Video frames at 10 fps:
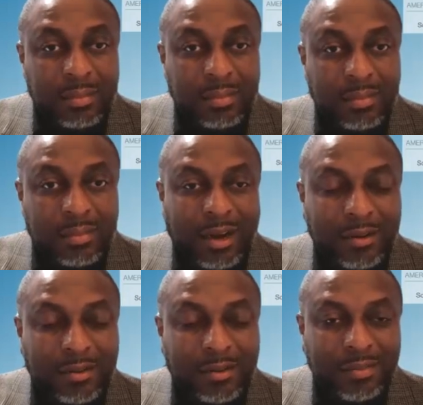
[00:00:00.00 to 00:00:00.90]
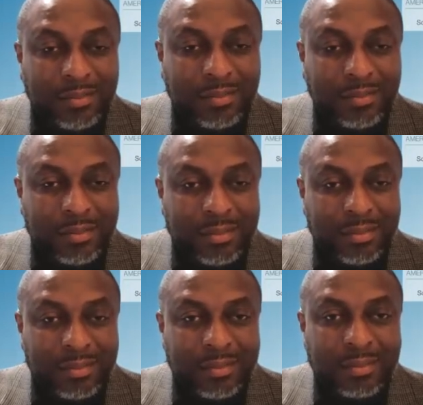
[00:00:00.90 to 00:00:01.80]

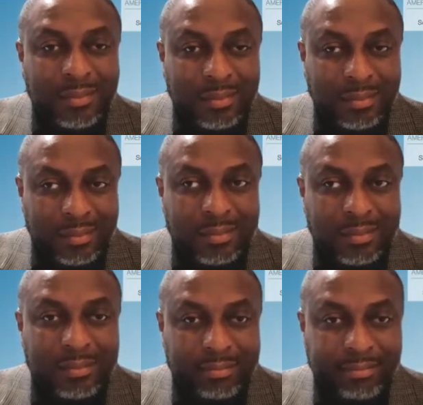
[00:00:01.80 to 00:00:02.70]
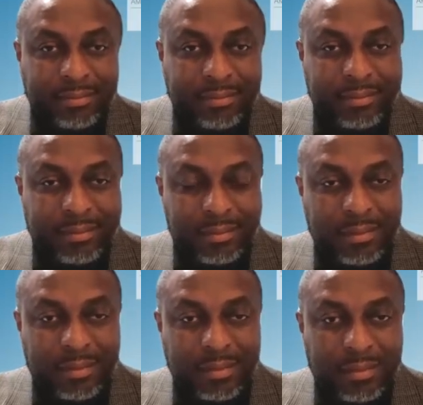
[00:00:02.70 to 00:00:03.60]

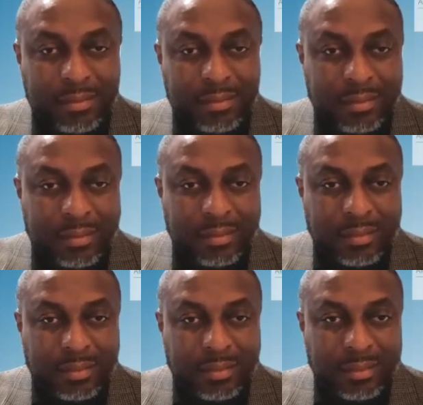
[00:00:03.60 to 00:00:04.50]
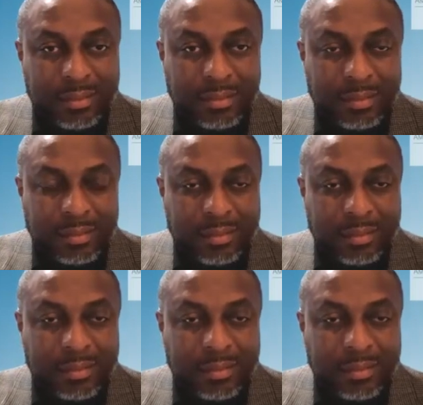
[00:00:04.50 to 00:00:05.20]
(silent)